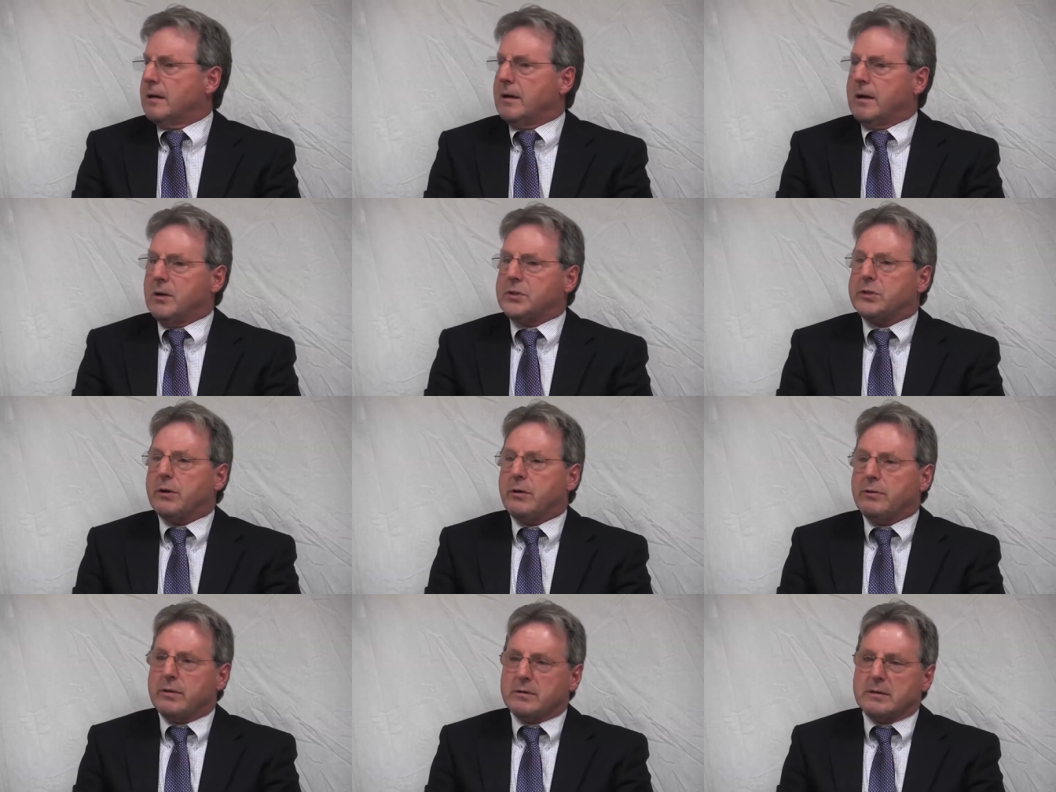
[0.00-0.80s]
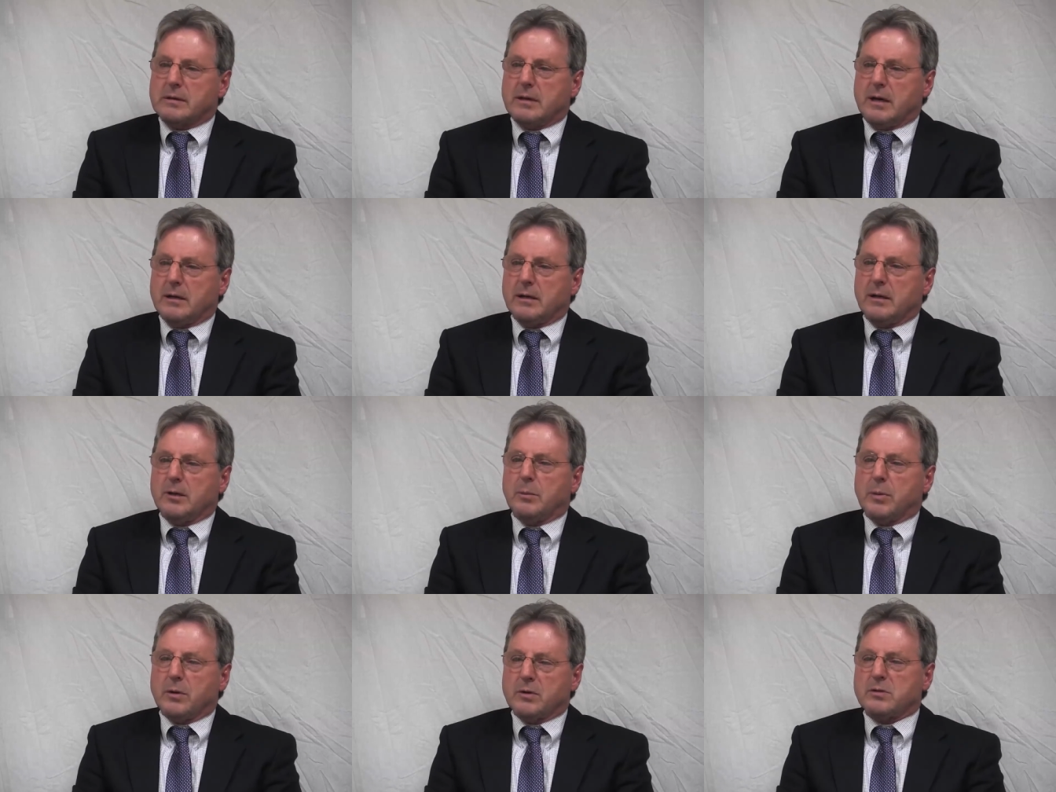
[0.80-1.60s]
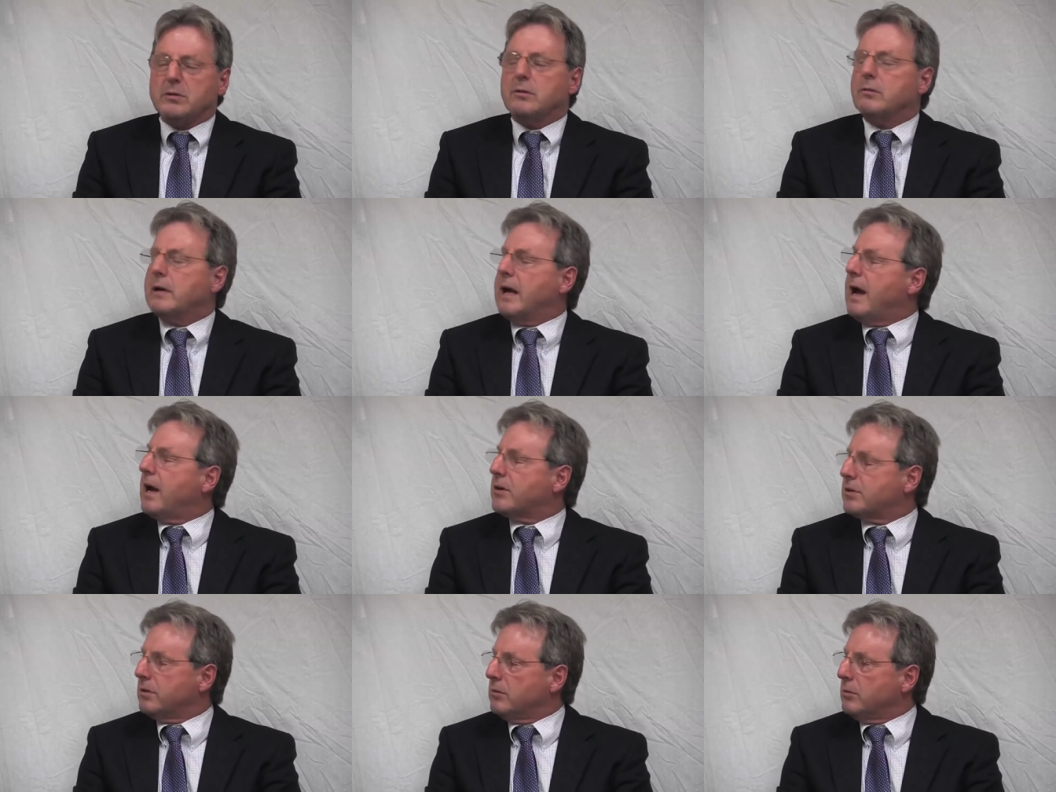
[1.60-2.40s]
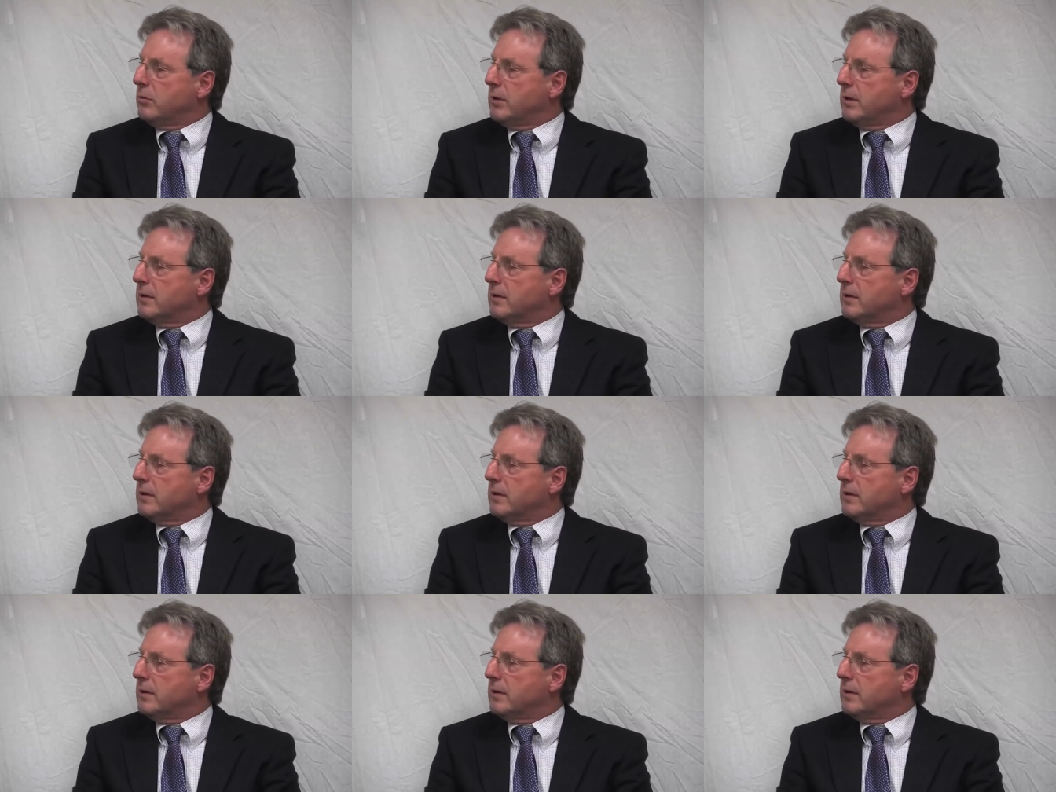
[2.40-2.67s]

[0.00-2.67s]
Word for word: Also, there's a lot of interpersonal reaction